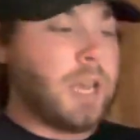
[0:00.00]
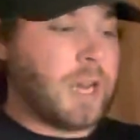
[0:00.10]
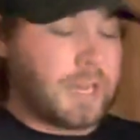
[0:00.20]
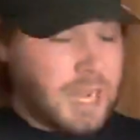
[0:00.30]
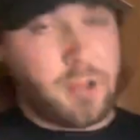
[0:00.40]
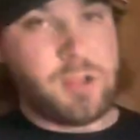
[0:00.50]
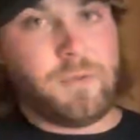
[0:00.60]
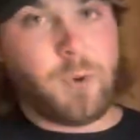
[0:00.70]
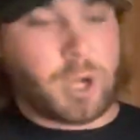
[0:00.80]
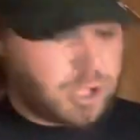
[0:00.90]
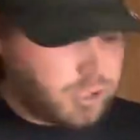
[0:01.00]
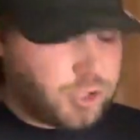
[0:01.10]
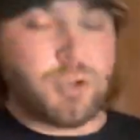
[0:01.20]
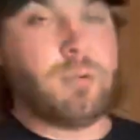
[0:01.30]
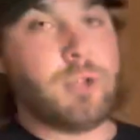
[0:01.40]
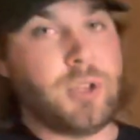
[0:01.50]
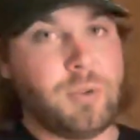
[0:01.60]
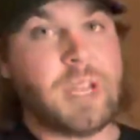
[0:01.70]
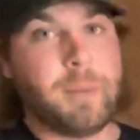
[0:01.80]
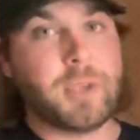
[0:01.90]
a gallon of water to 2
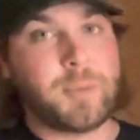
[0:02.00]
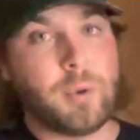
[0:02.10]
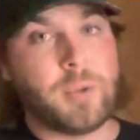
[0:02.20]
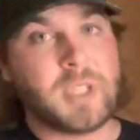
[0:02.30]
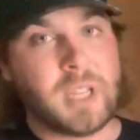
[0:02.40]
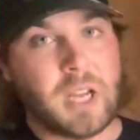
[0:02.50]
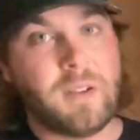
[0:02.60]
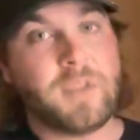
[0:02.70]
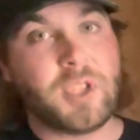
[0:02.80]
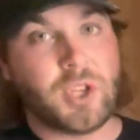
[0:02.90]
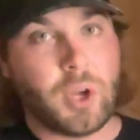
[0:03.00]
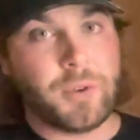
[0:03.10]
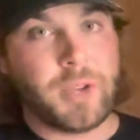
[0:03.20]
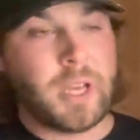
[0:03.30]
tablespoons of salt.